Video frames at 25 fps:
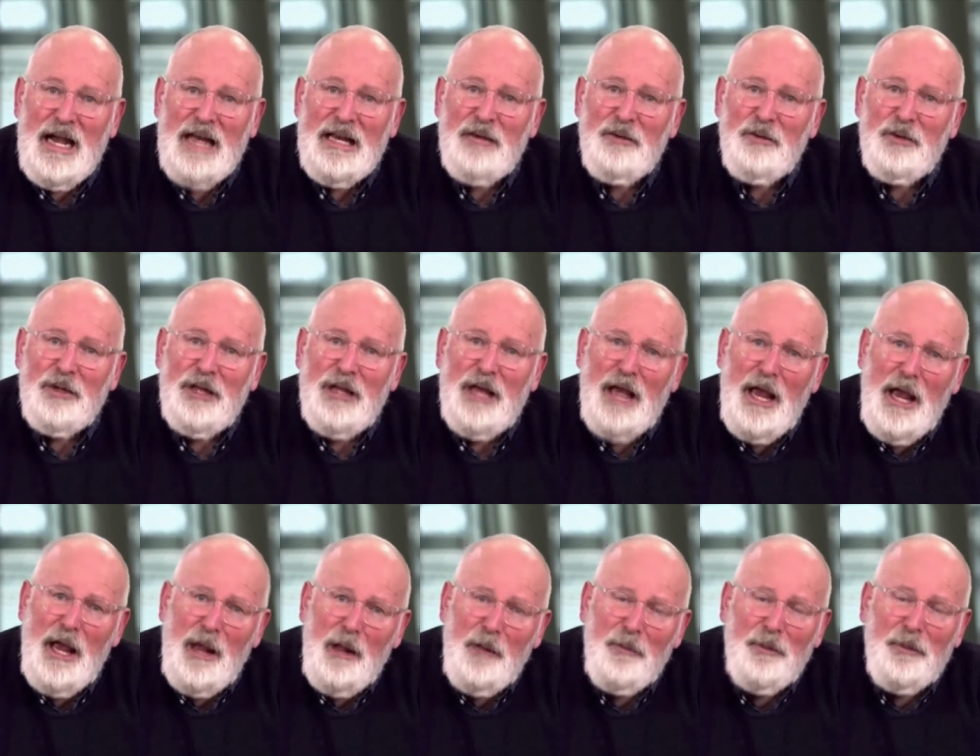And it will
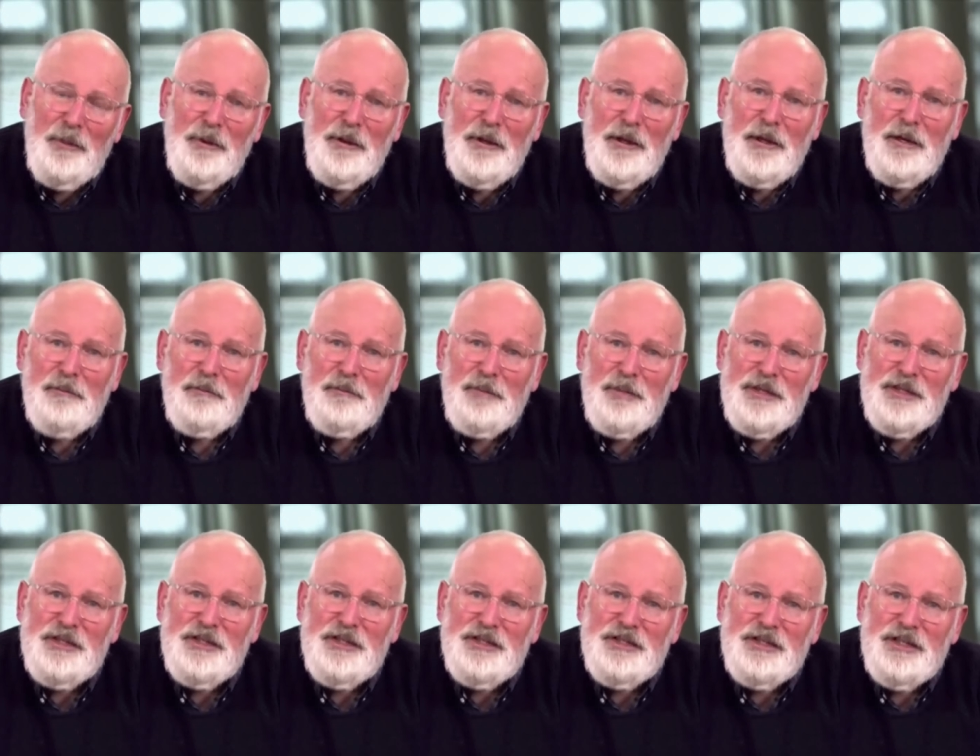help
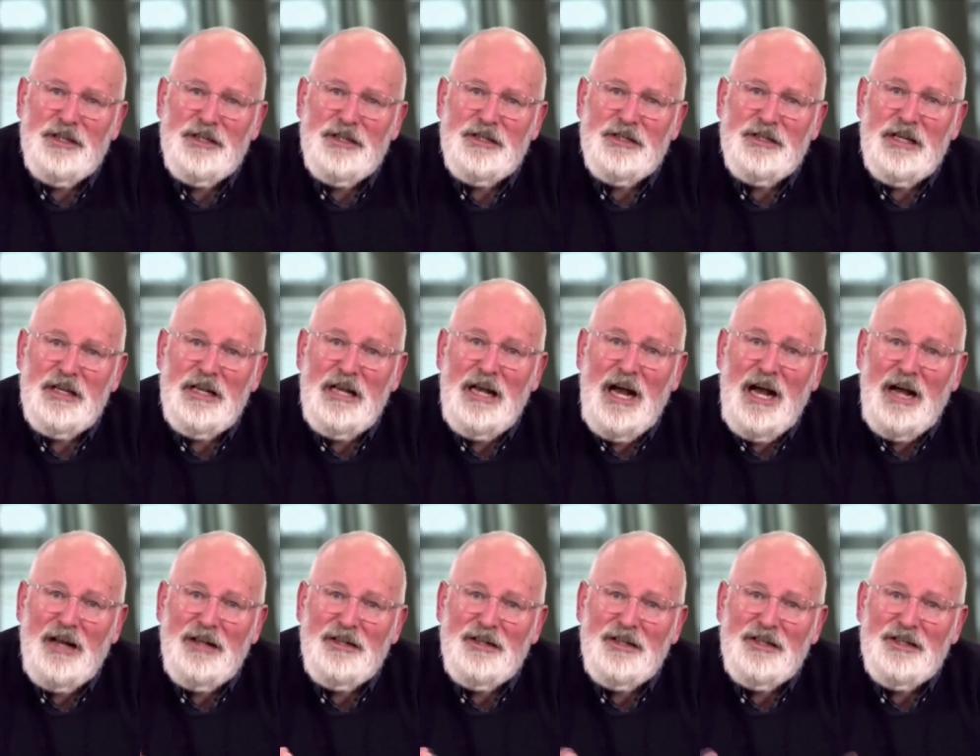businesses
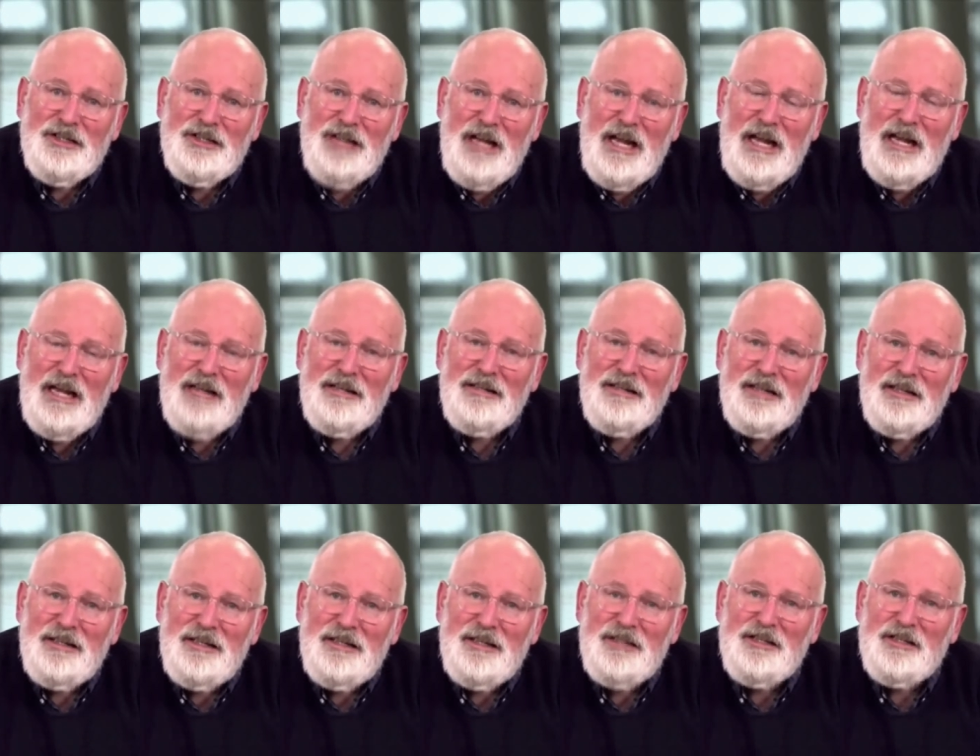understand
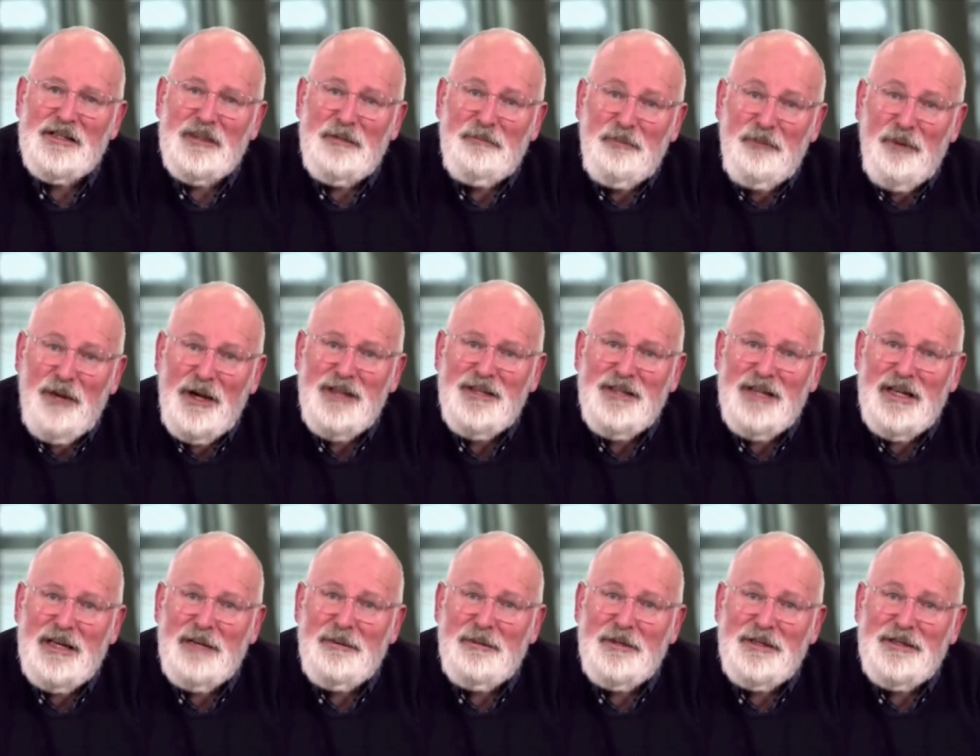that this is a price
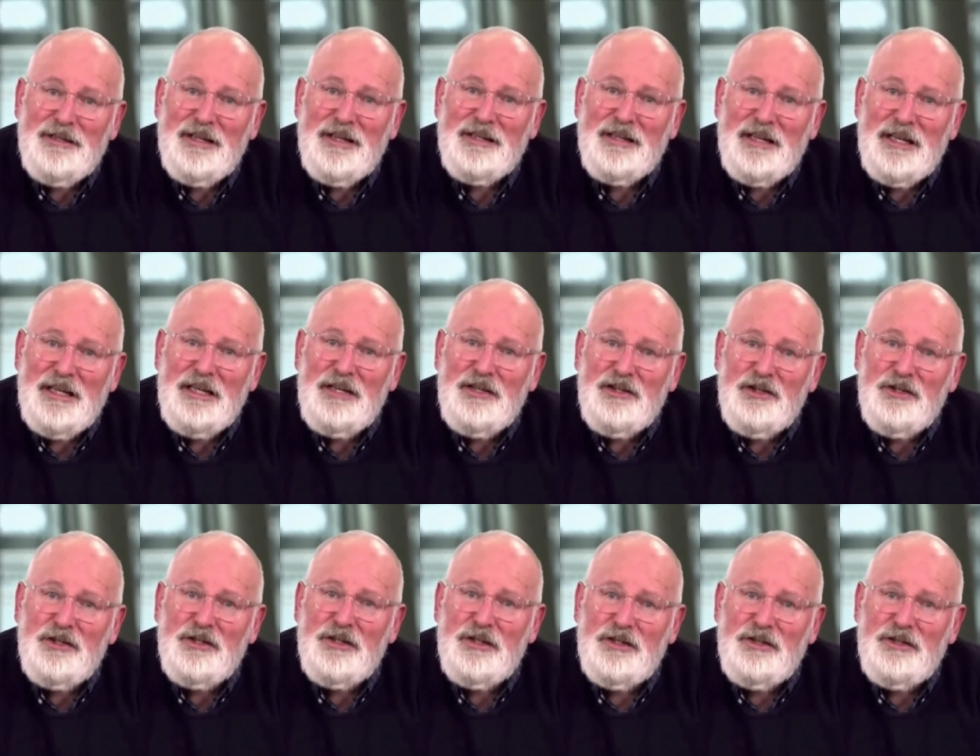element that they need